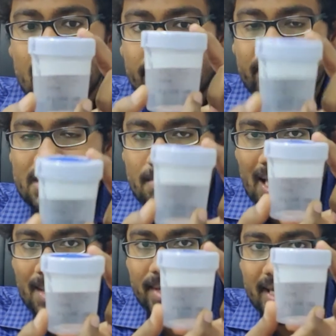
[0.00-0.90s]
If this
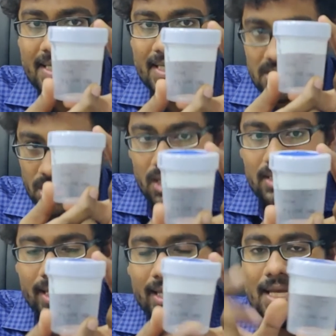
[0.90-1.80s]
markup data is
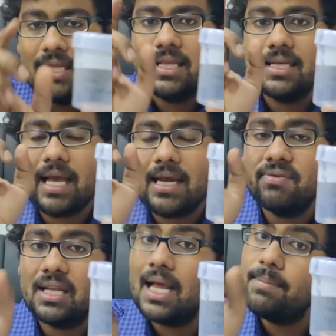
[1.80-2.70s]
not there, and
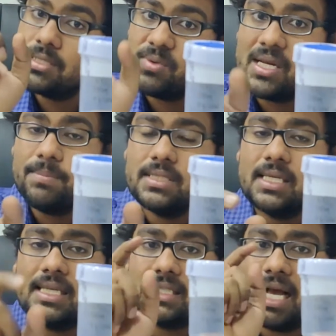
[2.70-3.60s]
if the lab is very
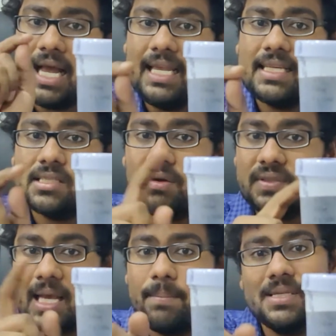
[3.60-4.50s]
busy, there's a high risk of
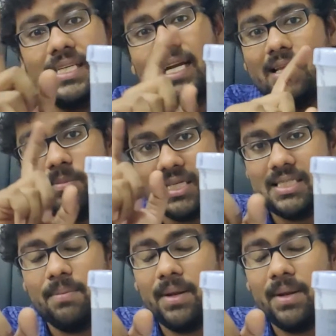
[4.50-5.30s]
samples getting mixed up.